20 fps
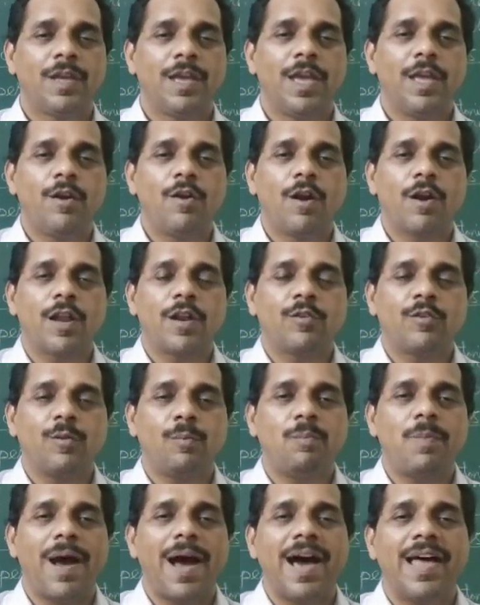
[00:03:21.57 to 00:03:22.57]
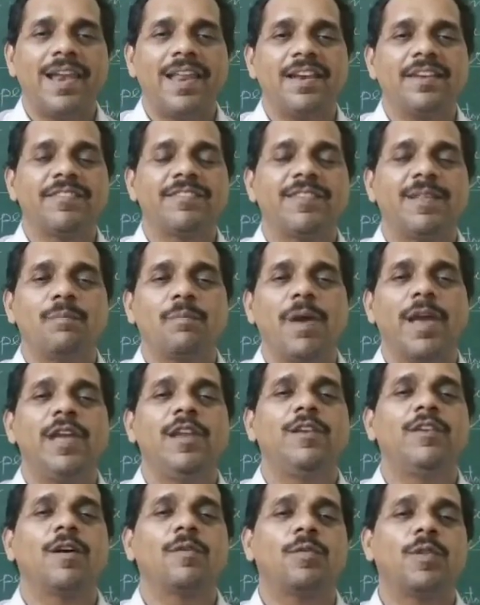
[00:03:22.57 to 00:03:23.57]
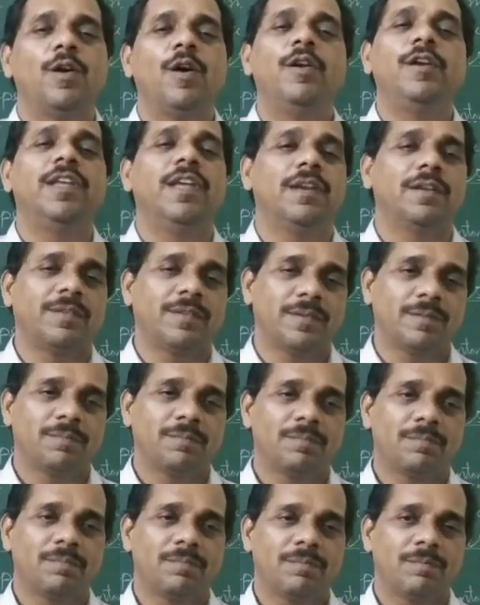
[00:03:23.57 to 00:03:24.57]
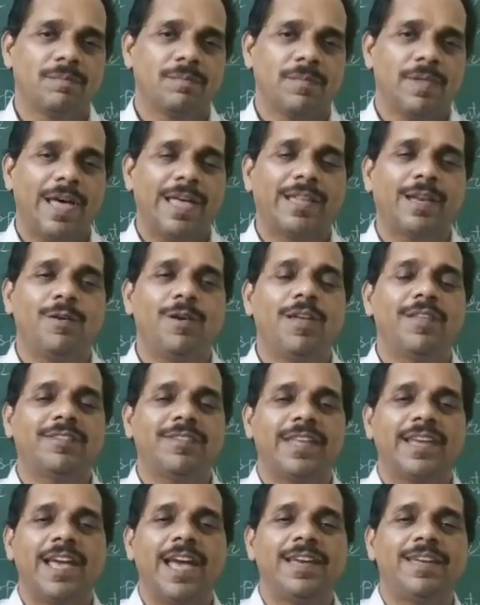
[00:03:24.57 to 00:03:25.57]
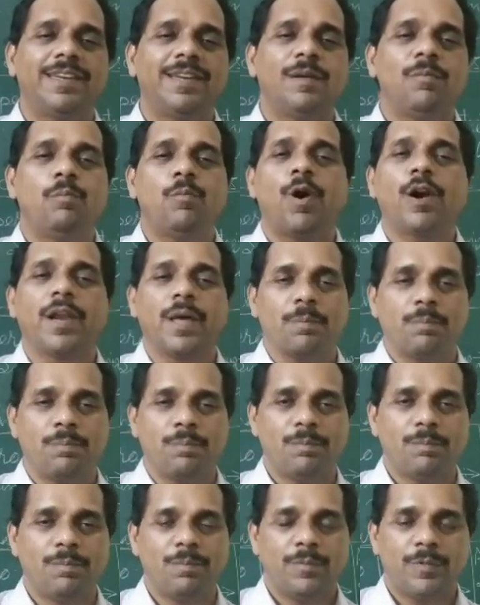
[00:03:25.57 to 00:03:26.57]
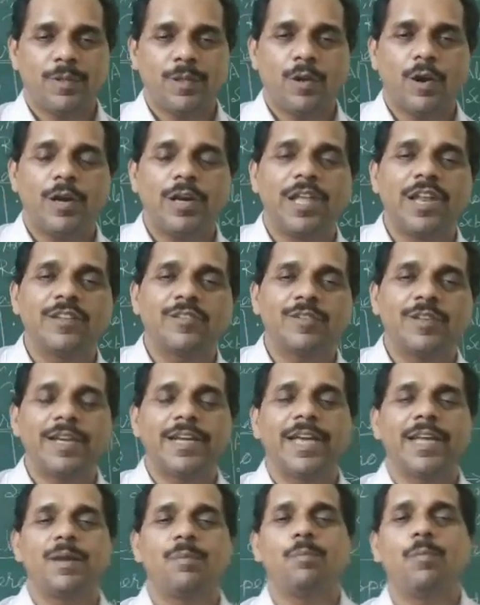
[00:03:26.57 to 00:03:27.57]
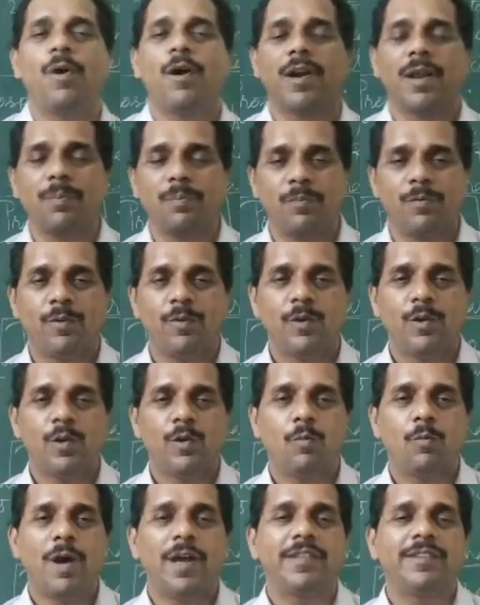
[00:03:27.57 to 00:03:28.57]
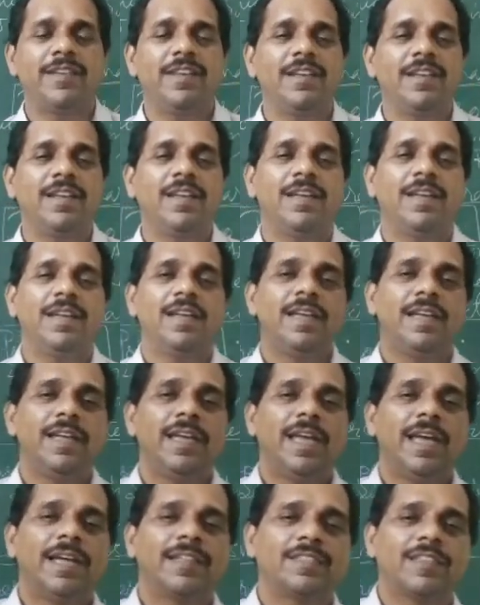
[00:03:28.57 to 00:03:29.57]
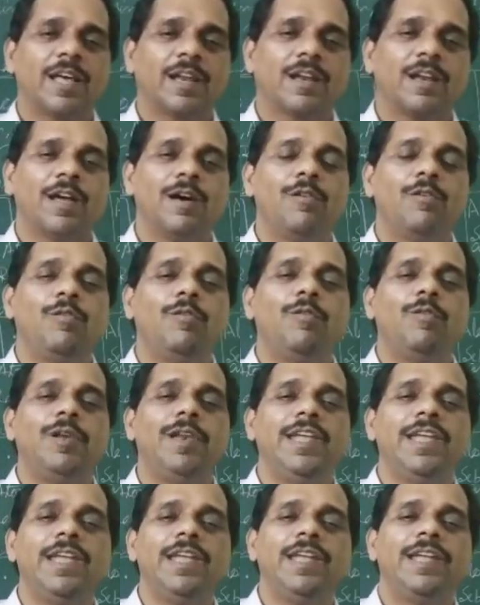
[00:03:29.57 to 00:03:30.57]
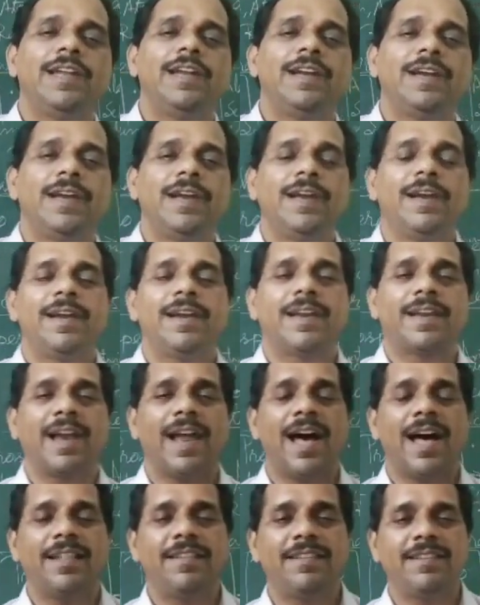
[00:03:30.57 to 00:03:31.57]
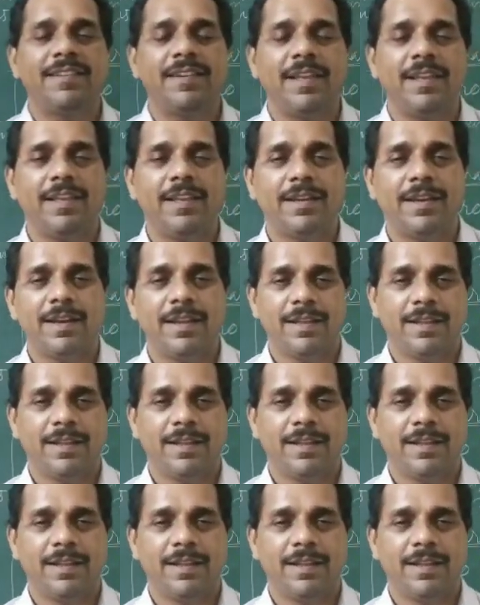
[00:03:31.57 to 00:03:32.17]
in order to balance the mind of the audience. Otherwise they get bored up. The audience will get bored up watching a thorough tragedy.